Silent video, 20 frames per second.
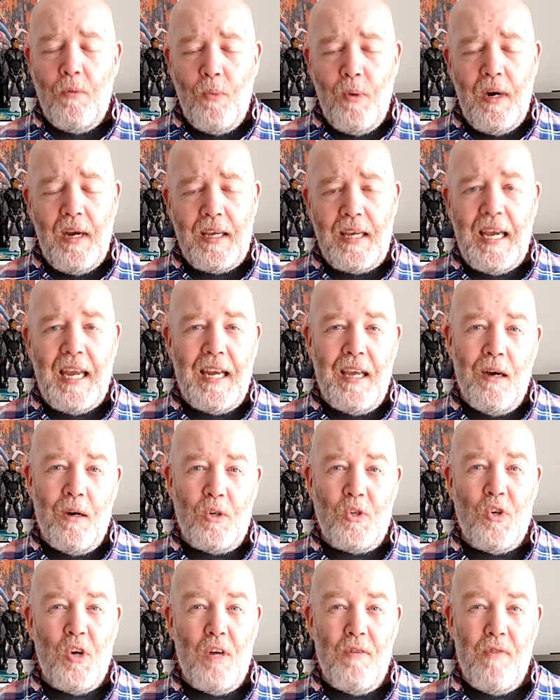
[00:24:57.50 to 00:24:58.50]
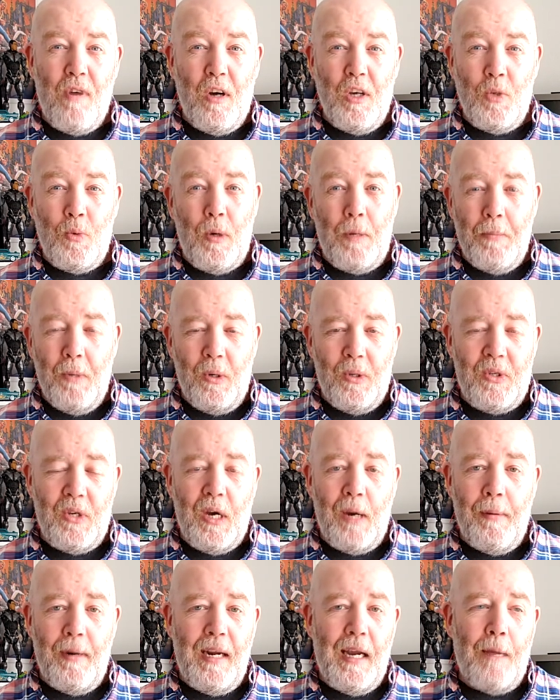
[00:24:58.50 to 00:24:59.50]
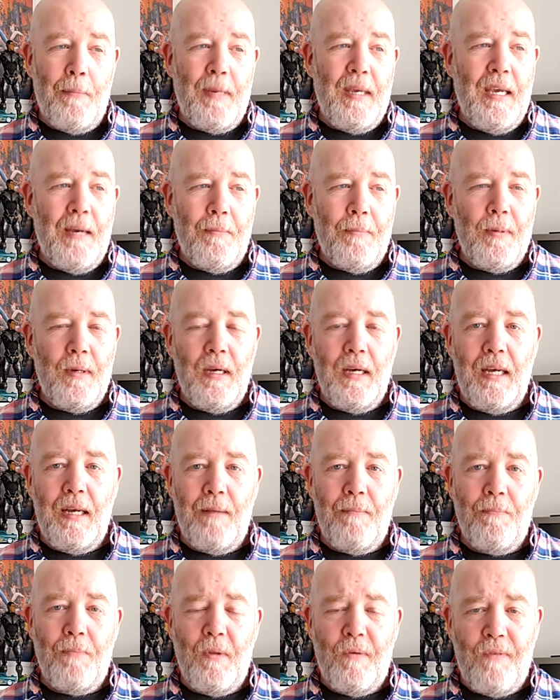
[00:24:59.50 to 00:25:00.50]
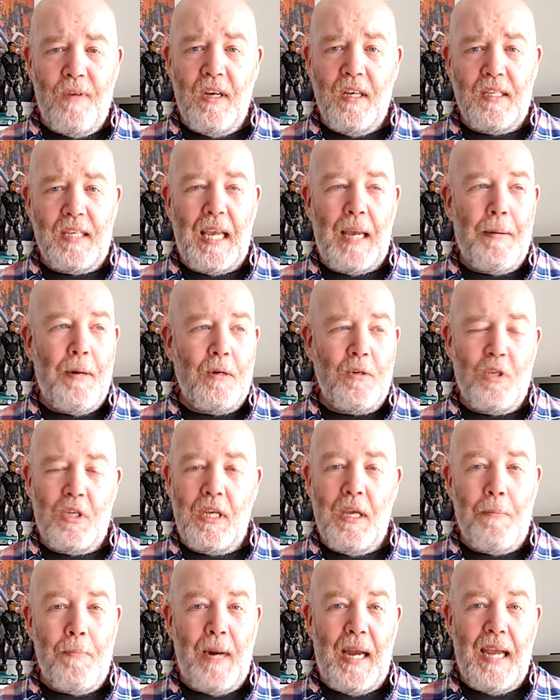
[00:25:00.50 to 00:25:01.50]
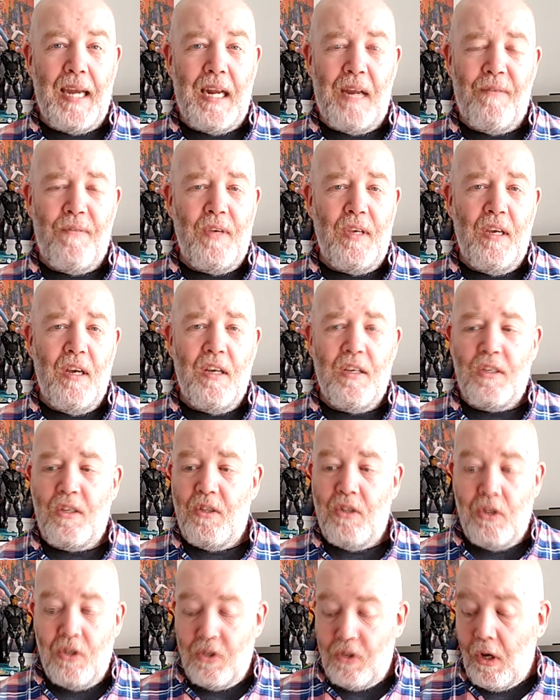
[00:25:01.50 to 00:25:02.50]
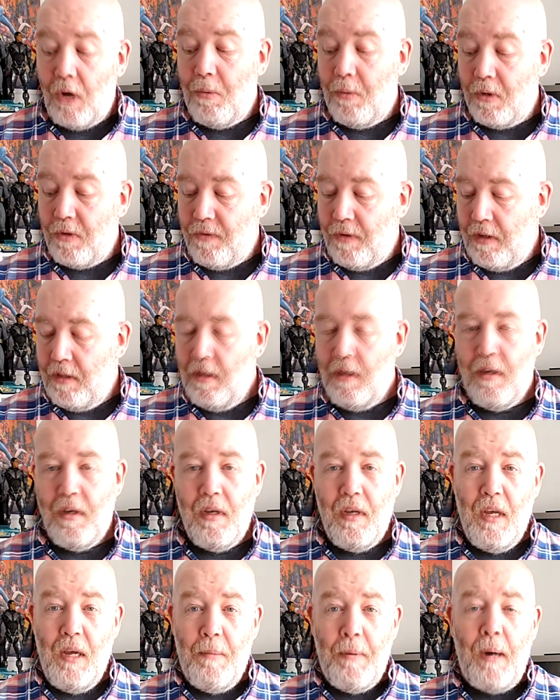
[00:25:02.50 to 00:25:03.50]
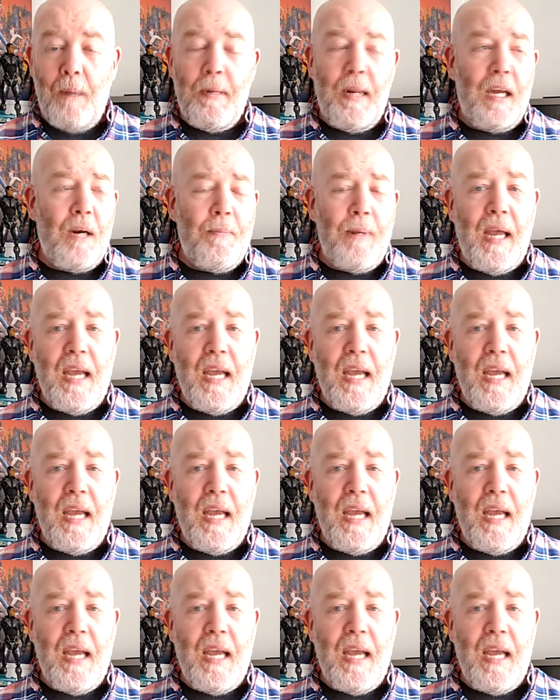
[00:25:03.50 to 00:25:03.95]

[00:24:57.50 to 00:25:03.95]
when I get it, I'll try Rise one more time and that'll be it. But the first game, I'll just keep playing that for years, because it's so much fun. But I'm glad I